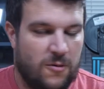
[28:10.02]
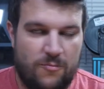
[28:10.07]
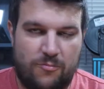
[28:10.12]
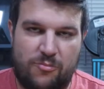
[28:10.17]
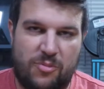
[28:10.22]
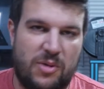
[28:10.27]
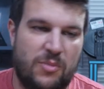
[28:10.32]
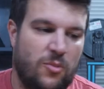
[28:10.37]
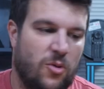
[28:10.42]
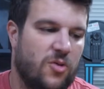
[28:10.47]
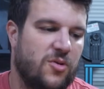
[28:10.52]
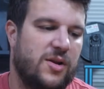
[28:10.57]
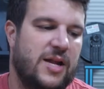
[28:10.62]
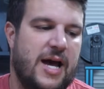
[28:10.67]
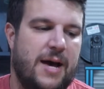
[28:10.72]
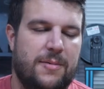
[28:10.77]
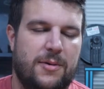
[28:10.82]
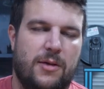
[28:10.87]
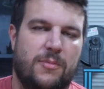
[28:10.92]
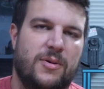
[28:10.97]
be more than
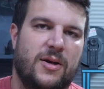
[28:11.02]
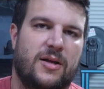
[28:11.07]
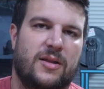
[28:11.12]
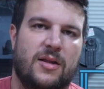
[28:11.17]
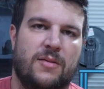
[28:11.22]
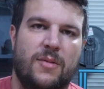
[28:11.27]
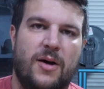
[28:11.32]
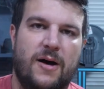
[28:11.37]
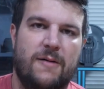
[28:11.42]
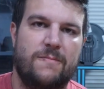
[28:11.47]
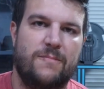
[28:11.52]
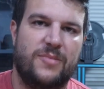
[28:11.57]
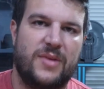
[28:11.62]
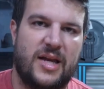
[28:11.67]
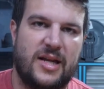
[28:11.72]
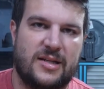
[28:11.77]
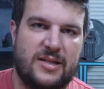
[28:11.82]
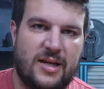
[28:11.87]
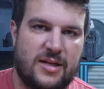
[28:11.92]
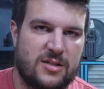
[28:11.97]
happy to pick them up
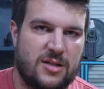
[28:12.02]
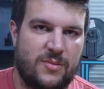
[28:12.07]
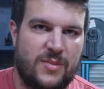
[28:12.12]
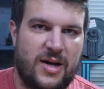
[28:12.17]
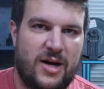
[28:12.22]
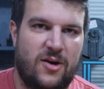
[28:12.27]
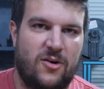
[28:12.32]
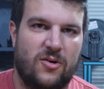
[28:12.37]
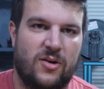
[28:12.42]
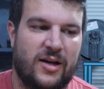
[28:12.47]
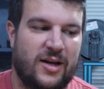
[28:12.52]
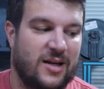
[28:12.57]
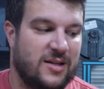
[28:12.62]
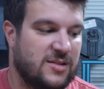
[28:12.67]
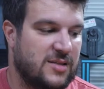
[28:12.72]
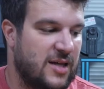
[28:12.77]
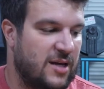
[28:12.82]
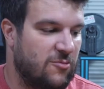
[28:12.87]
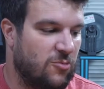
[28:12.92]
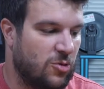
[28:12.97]
and test them out. Like I
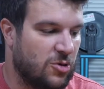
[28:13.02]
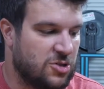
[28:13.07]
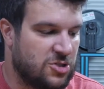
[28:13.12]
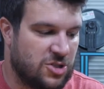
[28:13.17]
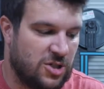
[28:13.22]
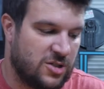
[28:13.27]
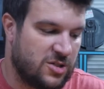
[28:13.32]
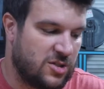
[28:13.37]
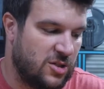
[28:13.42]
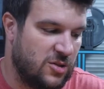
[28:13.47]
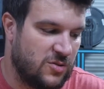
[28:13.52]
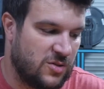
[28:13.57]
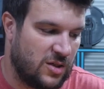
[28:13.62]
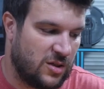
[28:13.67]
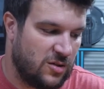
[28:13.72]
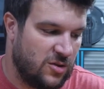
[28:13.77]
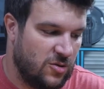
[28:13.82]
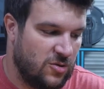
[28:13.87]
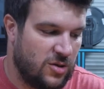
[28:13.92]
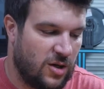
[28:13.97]
said, we're just
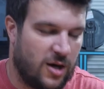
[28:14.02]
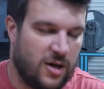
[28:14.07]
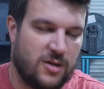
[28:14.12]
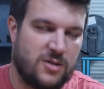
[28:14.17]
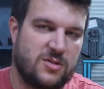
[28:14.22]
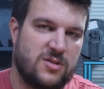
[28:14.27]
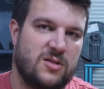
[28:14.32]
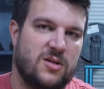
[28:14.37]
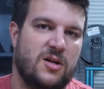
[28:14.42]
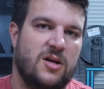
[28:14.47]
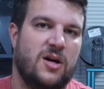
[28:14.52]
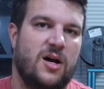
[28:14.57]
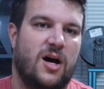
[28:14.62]
using new darts.